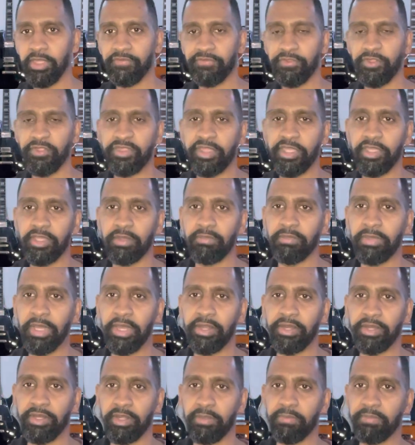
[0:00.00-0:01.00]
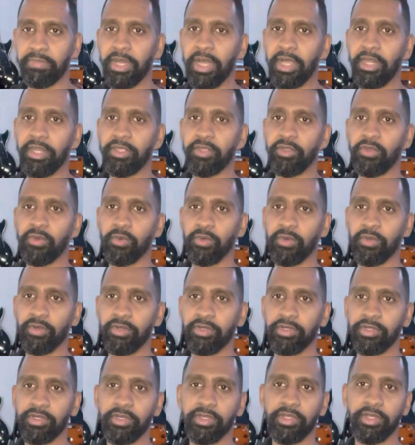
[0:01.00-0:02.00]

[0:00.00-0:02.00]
If you think about it in polychord